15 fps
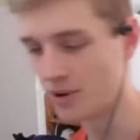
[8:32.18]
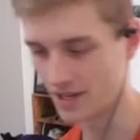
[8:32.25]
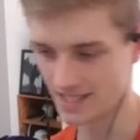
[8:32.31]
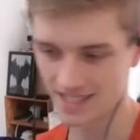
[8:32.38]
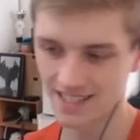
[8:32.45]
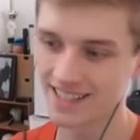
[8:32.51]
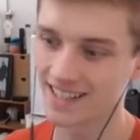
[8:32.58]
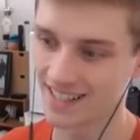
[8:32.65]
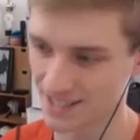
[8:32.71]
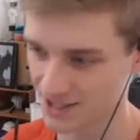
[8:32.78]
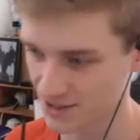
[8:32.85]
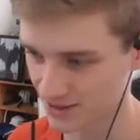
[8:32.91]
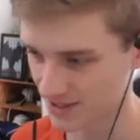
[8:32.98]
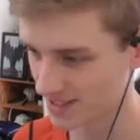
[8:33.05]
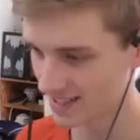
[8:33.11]
point. Yeah,
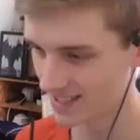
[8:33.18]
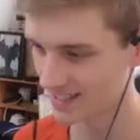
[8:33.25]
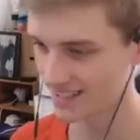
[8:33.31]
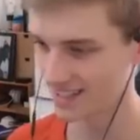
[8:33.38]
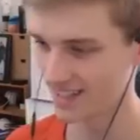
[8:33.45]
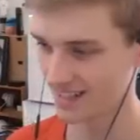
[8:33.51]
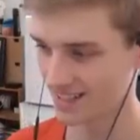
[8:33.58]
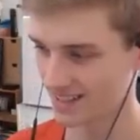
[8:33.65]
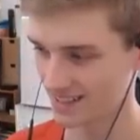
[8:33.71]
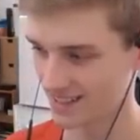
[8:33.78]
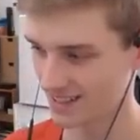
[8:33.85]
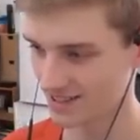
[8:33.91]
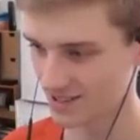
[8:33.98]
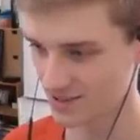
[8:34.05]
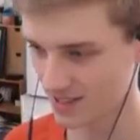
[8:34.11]
sure. I'll
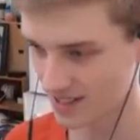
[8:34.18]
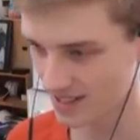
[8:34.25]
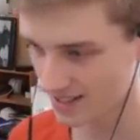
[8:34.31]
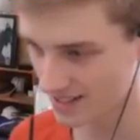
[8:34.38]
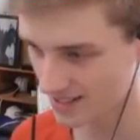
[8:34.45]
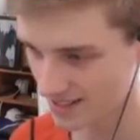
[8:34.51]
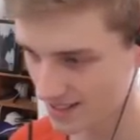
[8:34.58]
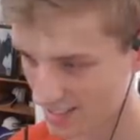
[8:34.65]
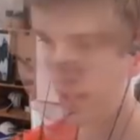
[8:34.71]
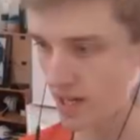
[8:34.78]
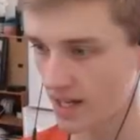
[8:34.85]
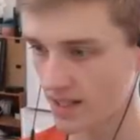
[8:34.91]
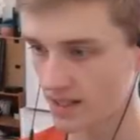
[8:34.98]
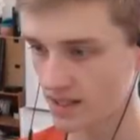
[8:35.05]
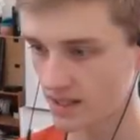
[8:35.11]
try that.
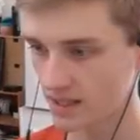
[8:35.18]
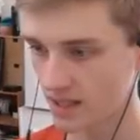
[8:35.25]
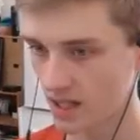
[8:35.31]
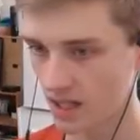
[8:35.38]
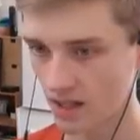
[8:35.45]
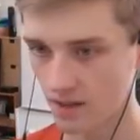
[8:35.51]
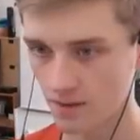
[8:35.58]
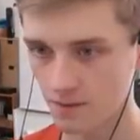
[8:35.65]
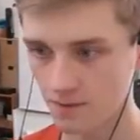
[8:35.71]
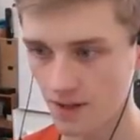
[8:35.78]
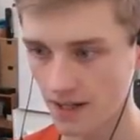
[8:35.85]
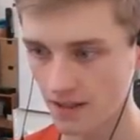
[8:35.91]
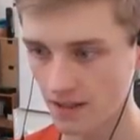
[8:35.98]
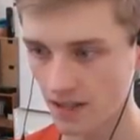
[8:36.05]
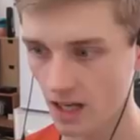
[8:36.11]
Okay, the uh,
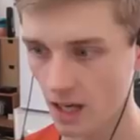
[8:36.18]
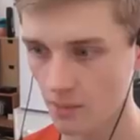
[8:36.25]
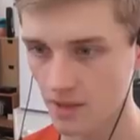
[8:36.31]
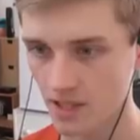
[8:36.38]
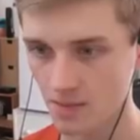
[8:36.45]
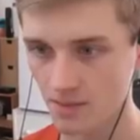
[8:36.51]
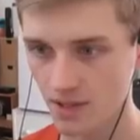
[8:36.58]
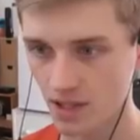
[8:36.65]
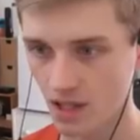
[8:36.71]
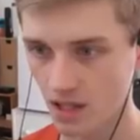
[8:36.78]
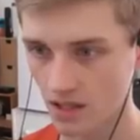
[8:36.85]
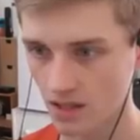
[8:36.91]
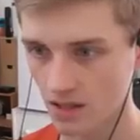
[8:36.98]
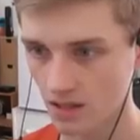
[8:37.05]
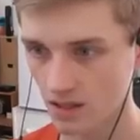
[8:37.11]
final climb has
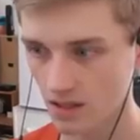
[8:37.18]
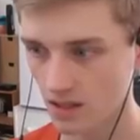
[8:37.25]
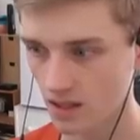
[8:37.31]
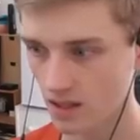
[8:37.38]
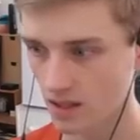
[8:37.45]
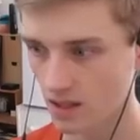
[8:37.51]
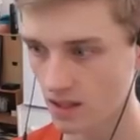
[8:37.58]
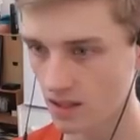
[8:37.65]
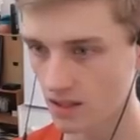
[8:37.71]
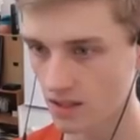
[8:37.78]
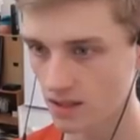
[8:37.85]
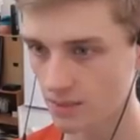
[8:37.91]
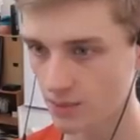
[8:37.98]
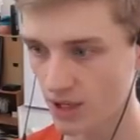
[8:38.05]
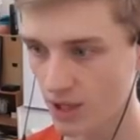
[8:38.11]
begun.
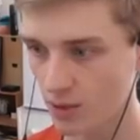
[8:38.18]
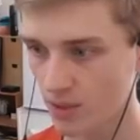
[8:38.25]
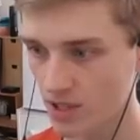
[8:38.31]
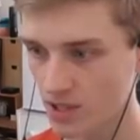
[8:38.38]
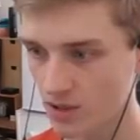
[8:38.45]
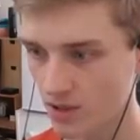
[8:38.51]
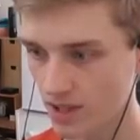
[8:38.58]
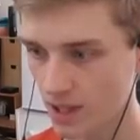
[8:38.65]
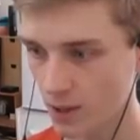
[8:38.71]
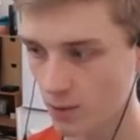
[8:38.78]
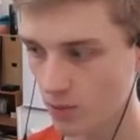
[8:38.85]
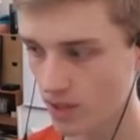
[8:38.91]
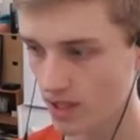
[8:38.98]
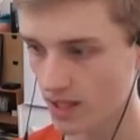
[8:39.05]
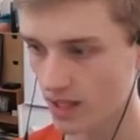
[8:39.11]
The breakaway is sort of
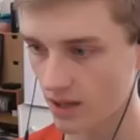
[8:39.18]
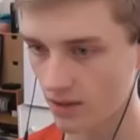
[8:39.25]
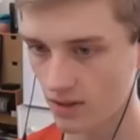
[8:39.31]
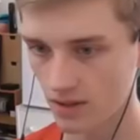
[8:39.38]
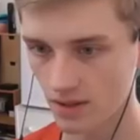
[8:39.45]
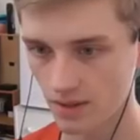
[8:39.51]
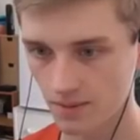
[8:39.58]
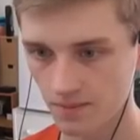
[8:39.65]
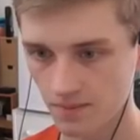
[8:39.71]
getting away now.